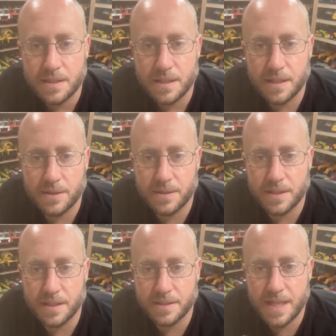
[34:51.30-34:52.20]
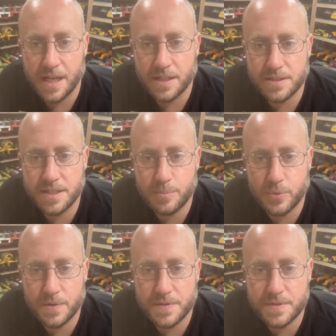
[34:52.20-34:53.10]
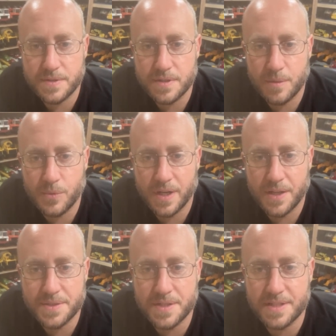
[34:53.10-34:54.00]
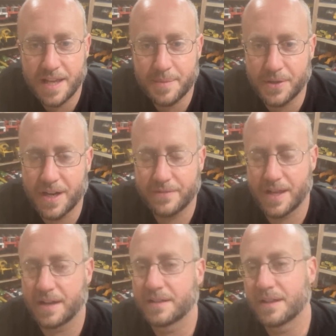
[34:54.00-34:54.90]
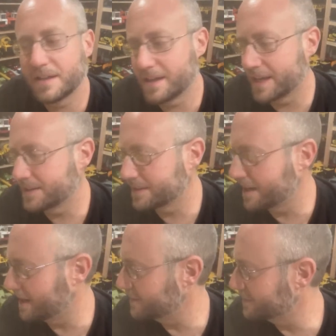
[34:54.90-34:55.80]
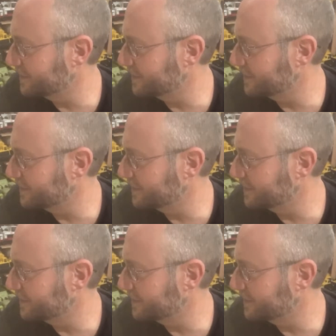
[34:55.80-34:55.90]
I own a Tonka Jeep with someone else's name engraved on it. I don't